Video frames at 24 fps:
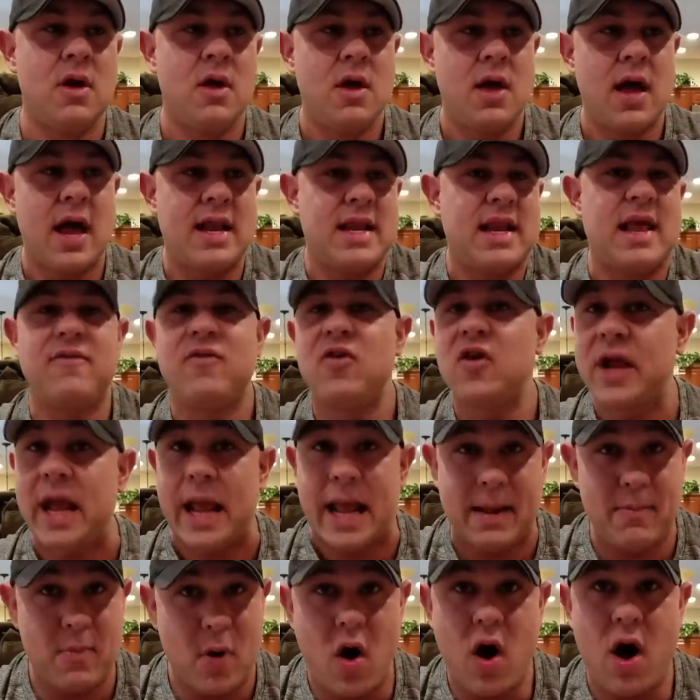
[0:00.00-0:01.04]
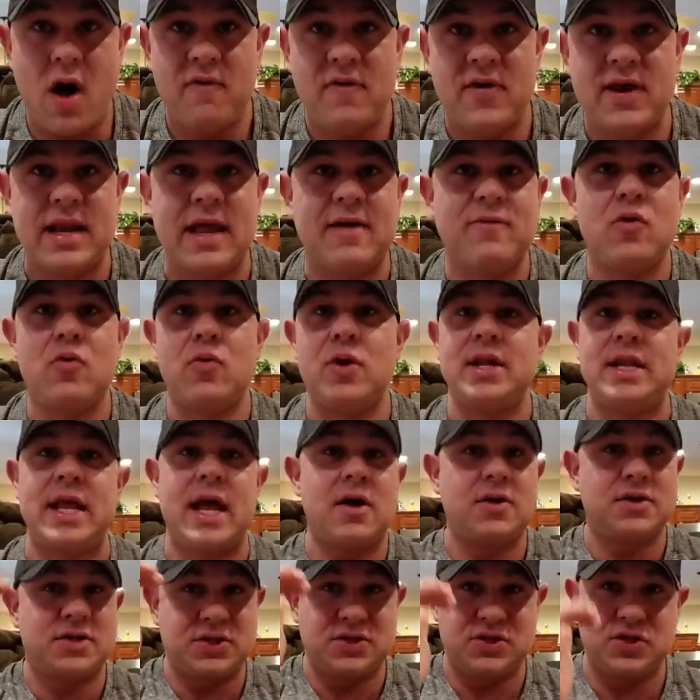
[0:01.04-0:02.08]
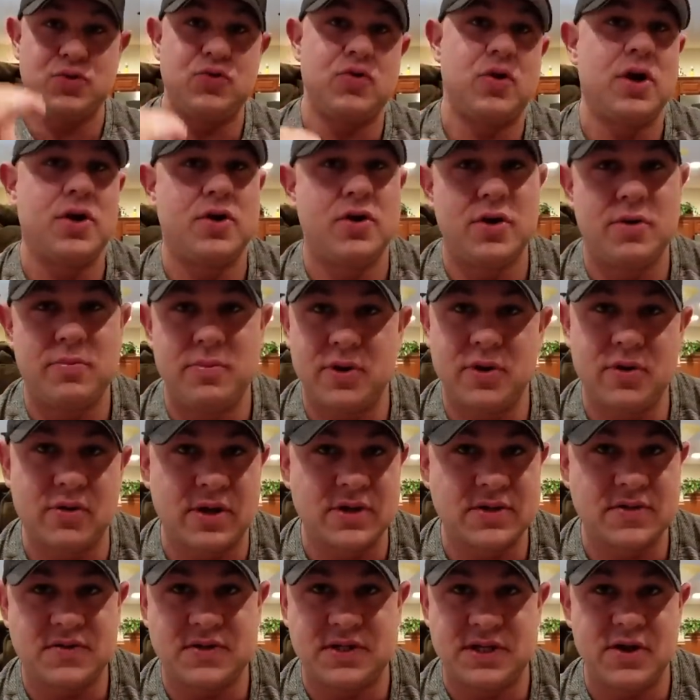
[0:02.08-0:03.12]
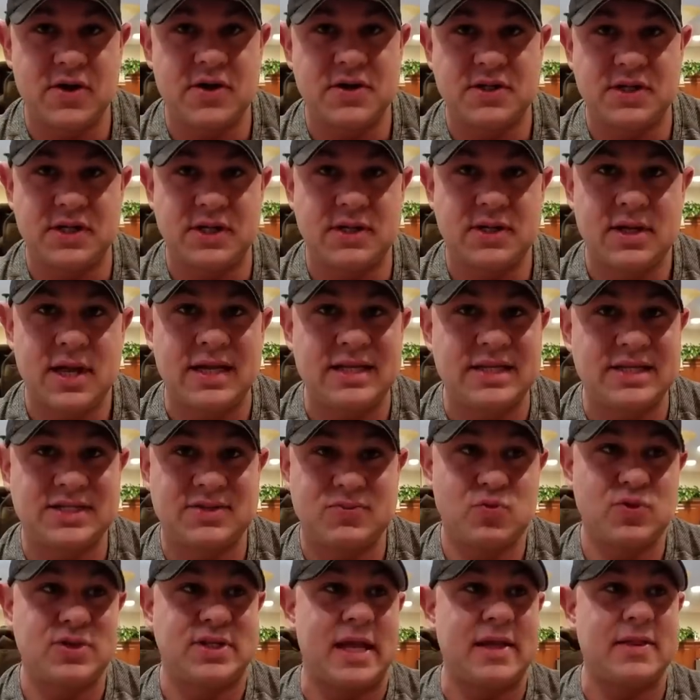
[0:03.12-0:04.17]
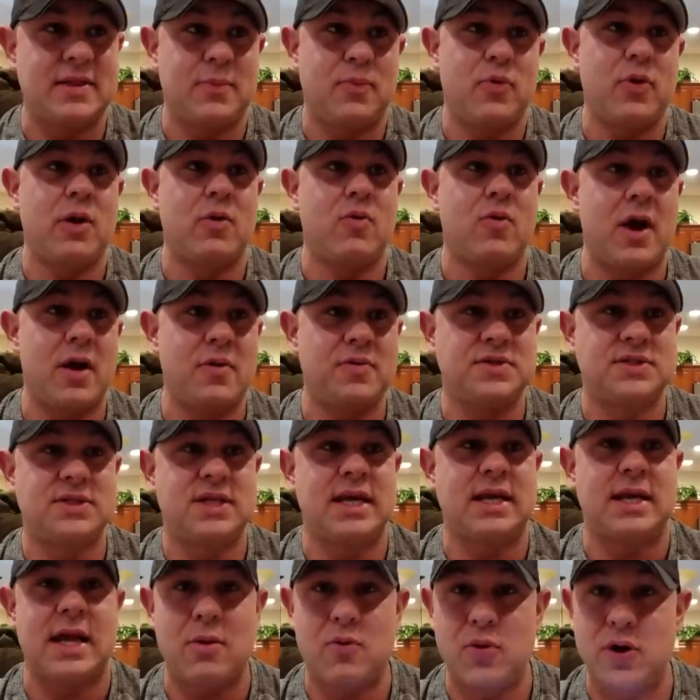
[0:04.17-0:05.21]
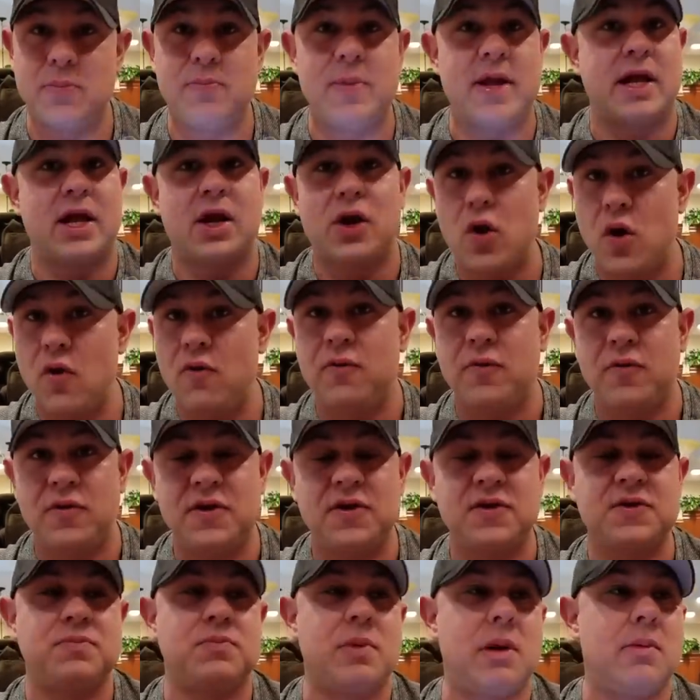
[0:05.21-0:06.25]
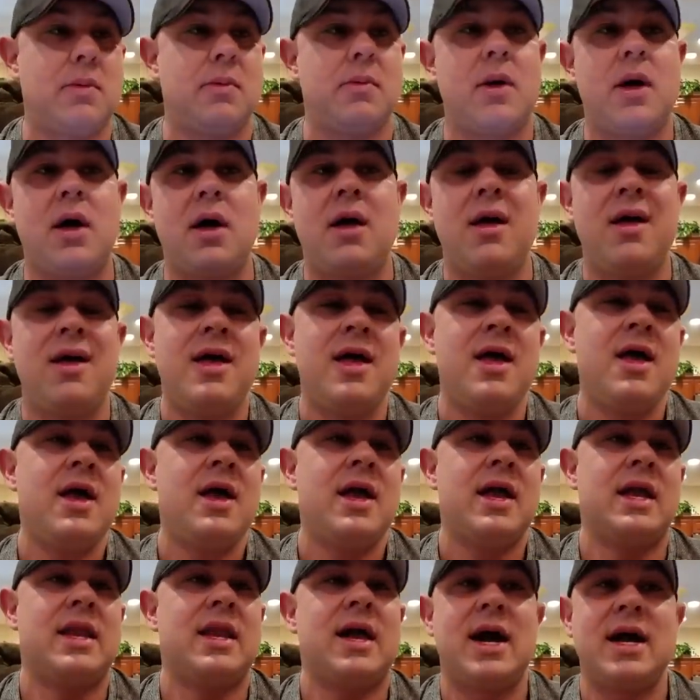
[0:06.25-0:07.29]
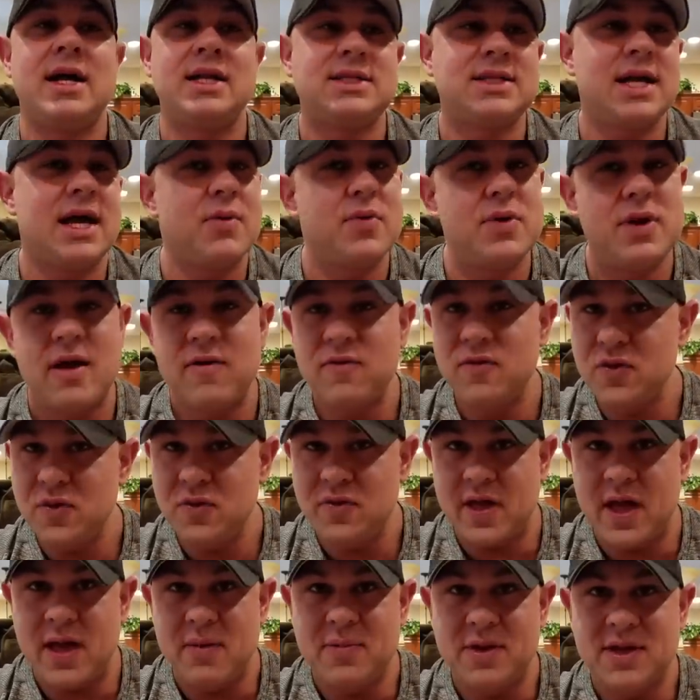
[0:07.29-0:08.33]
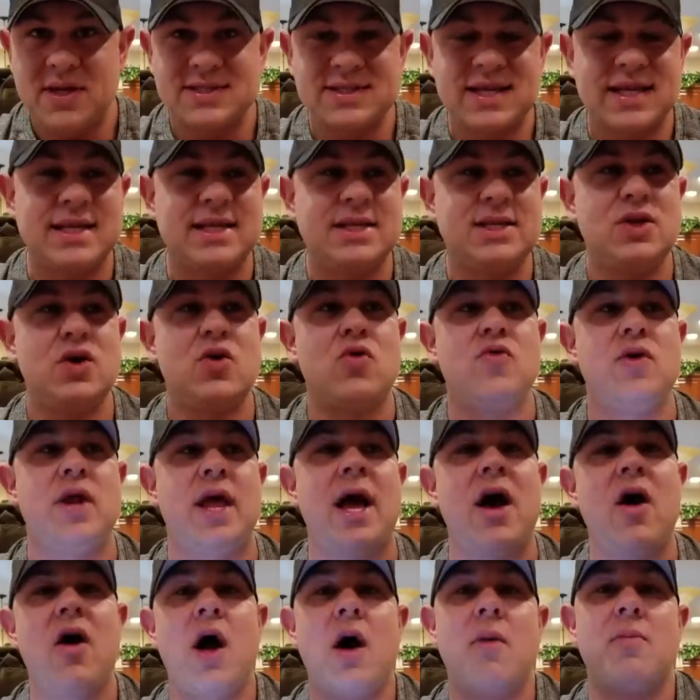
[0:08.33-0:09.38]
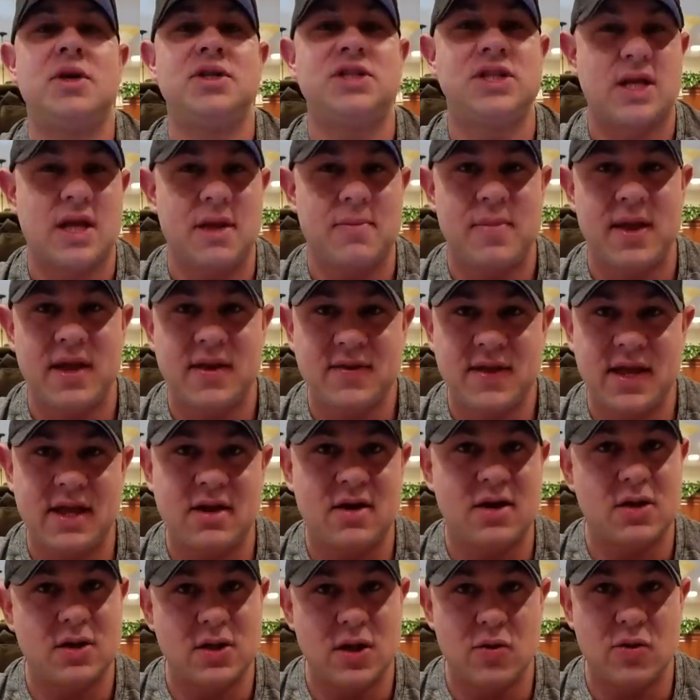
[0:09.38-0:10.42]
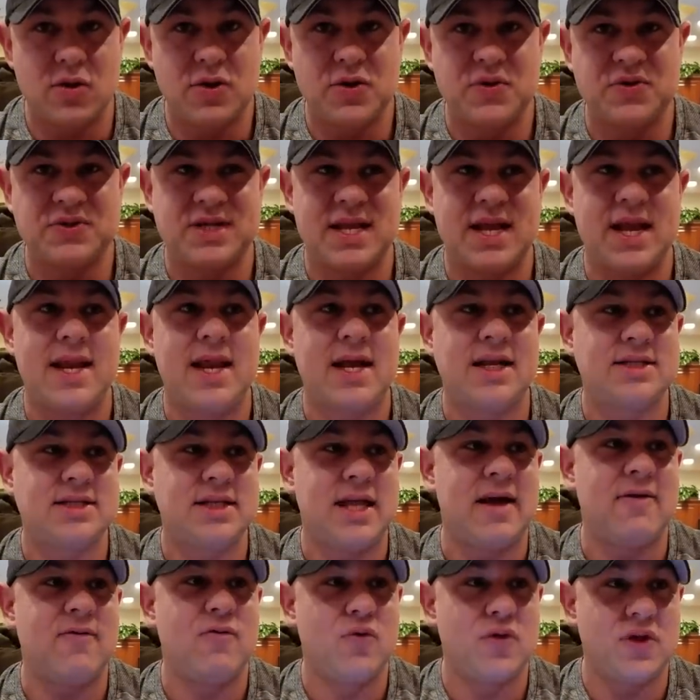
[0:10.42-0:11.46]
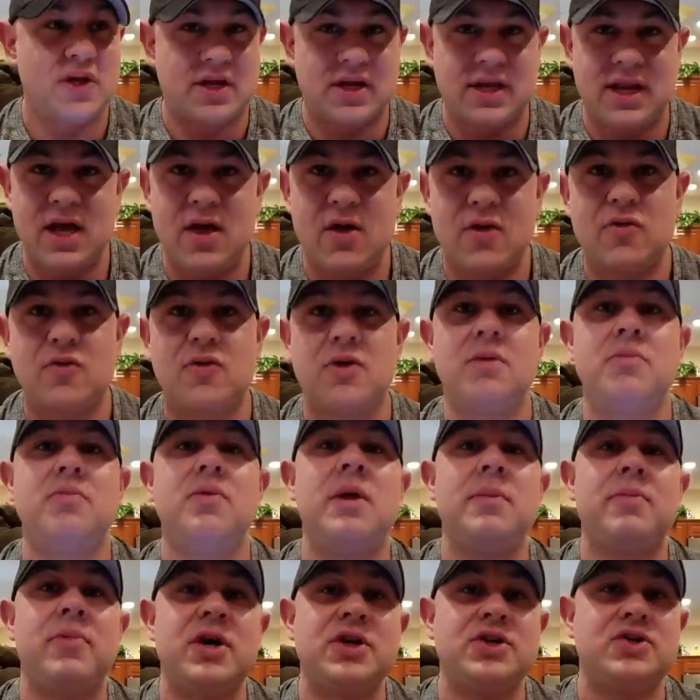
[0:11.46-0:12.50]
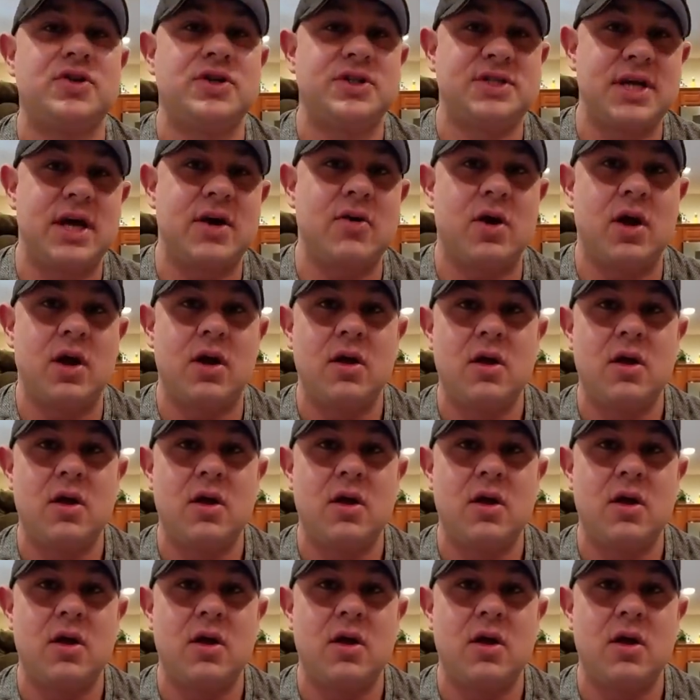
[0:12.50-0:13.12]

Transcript: I never came off. I never went down to two hundred milligrams of T R T. I just was at the point where I was like, I want to make a go for this, blah, blah, blah. In hindsight, I would never do that because I could know now how much I can maintain on a lower dose and actually have really good health, good blood pressure, et cetera.